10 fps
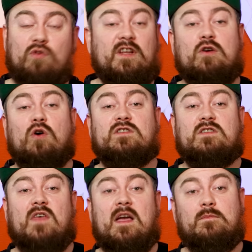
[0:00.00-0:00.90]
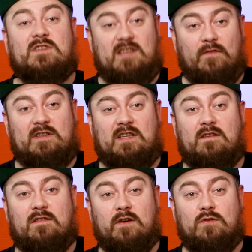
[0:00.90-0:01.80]
only cost them
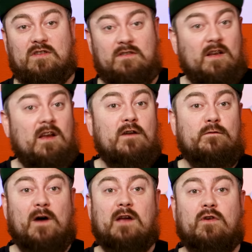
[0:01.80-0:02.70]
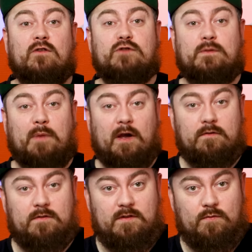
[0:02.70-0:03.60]

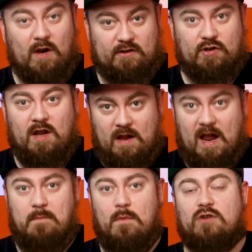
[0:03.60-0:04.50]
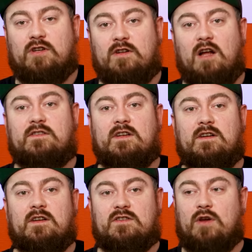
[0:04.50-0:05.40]
£17,500, which in modern
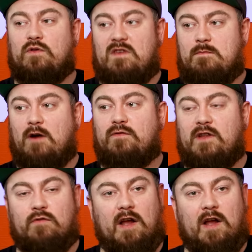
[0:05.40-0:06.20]
London is now the monthly